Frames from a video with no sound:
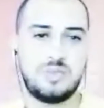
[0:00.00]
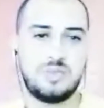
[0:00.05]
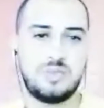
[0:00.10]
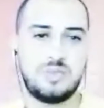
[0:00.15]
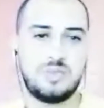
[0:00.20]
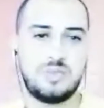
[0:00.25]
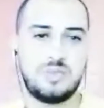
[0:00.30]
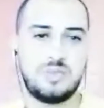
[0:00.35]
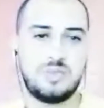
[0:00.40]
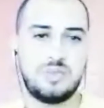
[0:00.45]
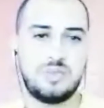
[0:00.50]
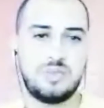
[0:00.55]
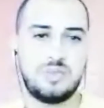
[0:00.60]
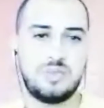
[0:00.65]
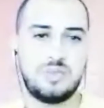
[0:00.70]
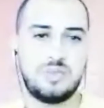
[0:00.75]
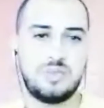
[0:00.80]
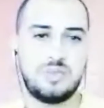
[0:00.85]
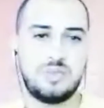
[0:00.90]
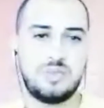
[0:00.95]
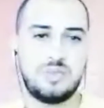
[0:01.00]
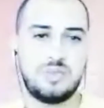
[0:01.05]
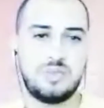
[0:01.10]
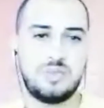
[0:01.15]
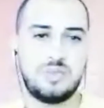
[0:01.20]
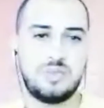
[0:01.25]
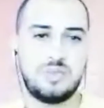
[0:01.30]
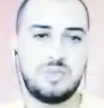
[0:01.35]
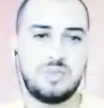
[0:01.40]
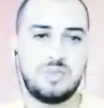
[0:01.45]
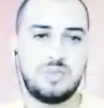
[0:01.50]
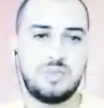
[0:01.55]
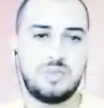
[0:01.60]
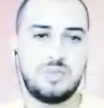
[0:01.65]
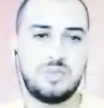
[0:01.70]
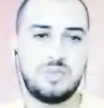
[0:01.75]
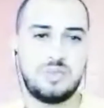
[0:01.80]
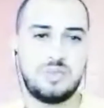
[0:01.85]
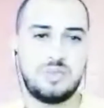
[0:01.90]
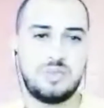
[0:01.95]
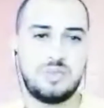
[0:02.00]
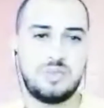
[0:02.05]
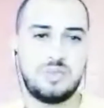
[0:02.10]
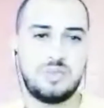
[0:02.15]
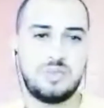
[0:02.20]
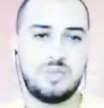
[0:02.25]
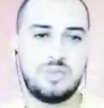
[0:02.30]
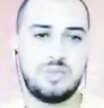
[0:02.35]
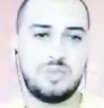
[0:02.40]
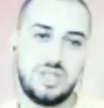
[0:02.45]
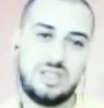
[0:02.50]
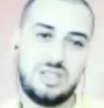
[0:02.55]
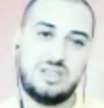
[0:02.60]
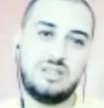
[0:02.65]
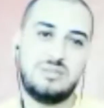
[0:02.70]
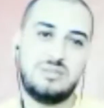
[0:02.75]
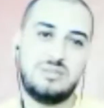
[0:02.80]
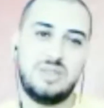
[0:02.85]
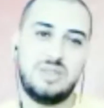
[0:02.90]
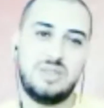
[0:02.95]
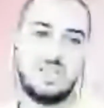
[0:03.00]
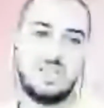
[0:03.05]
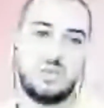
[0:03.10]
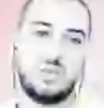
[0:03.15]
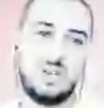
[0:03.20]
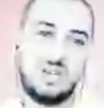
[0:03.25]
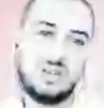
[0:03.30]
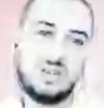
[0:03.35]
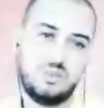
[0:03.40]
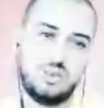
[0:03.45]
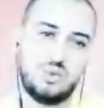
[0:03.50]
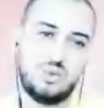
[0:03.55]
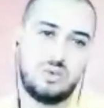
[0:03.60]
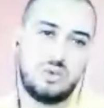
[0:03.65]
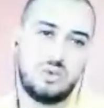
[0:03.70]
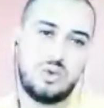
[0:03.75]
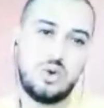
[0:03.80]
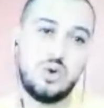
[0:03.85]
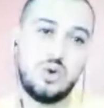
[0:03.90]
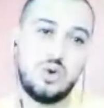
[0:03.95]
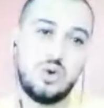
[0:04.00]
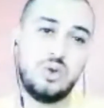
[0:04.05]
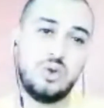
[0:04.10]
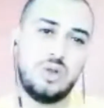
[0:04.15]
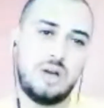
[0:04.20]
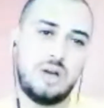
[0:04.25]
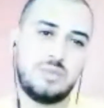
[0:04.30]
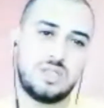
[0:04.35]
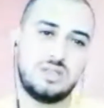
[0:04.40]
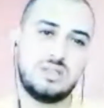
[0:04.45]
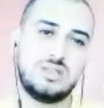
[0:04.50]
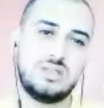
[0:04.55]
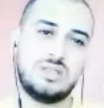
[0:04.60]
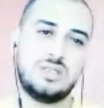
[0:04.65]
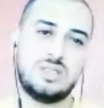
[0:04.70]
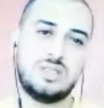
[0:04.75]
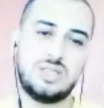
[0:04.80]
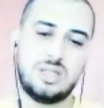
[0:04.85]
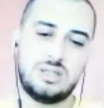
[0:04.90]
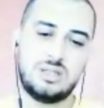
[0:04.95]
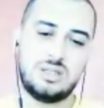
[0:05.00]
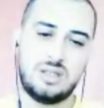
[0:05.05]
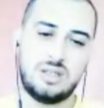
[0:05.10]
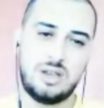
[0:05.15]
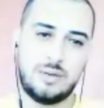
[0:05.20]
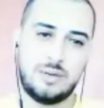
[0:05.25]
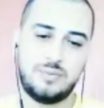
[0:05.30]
We have worked out many really cool options that